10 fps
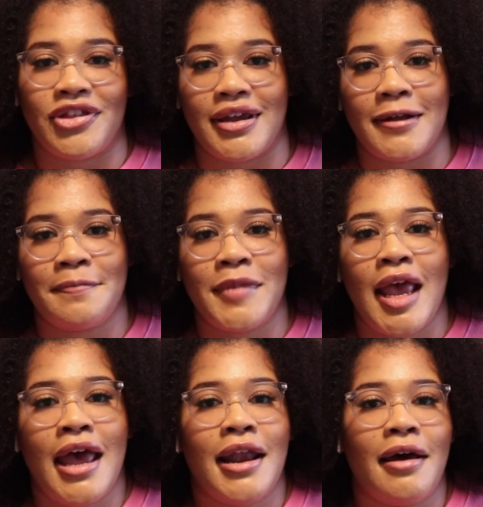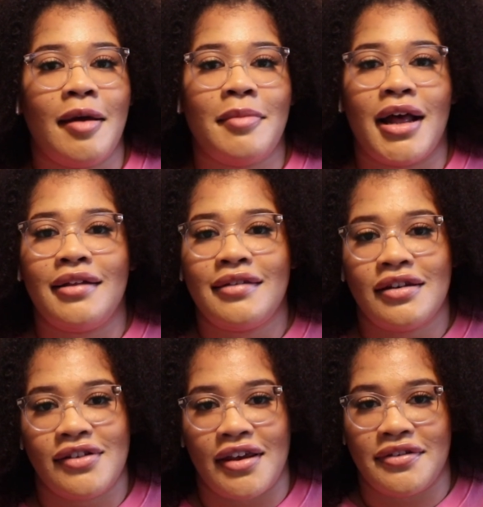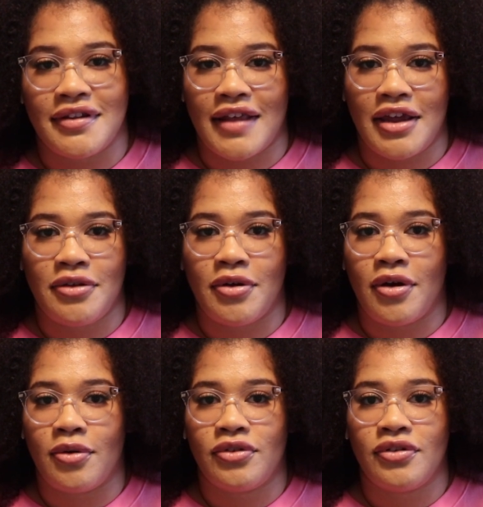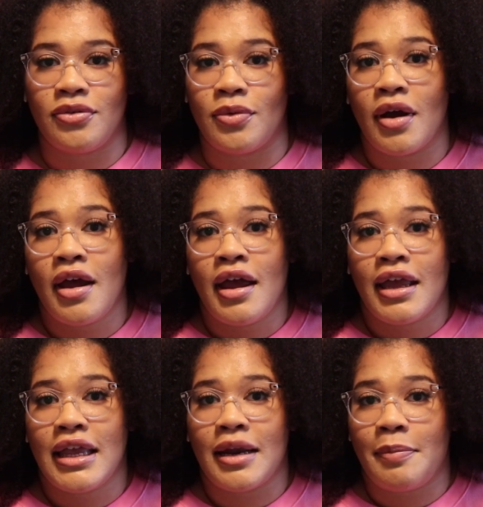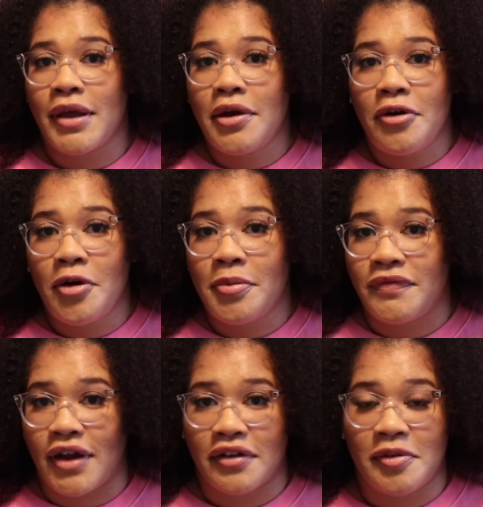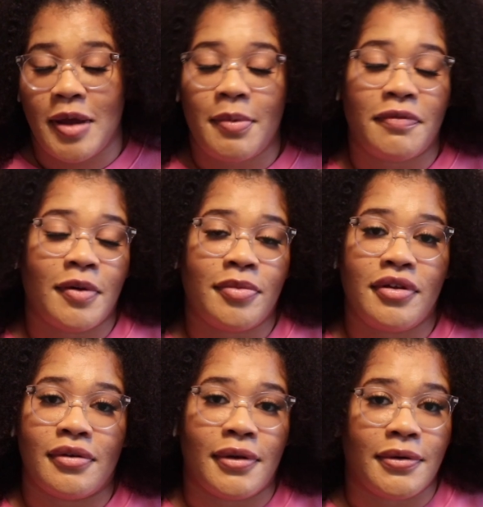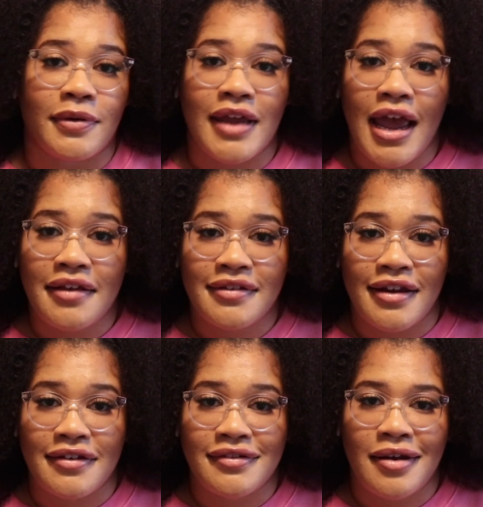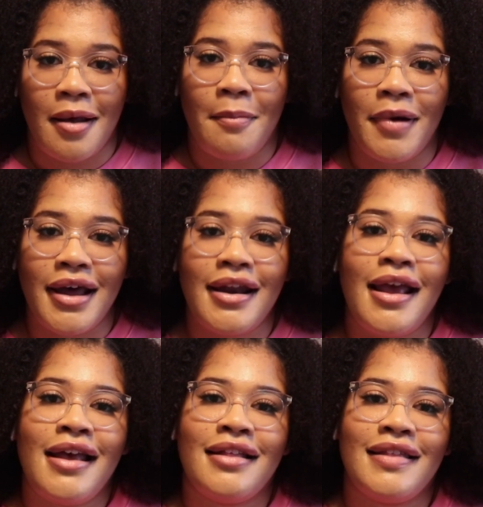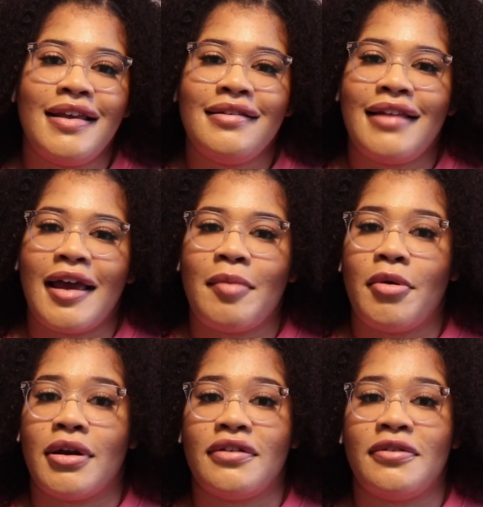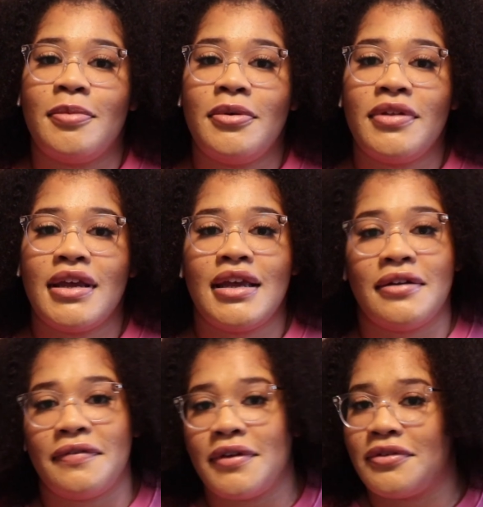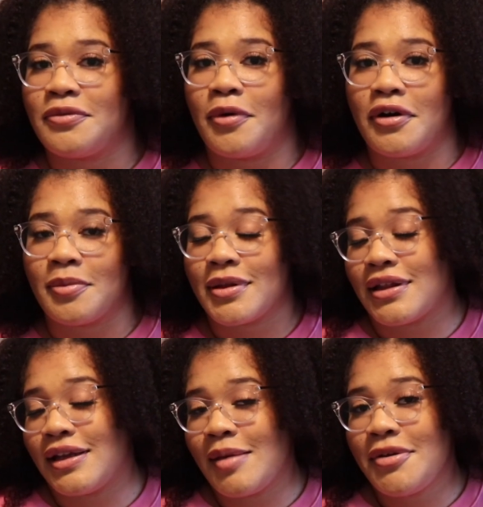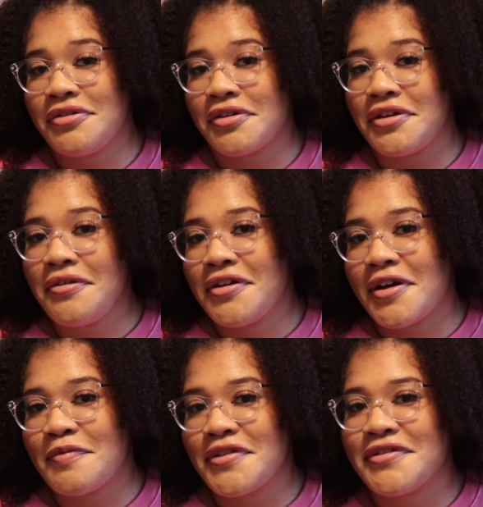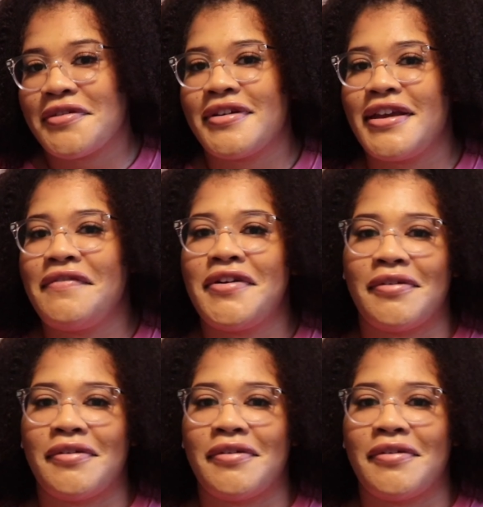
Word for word: thing. Now, I'm not suggesting that you go to get a big gulp of Dr. Pepper from your local gas station, but things like a morning smoothie, infused water with lemons or cucumbers, or even a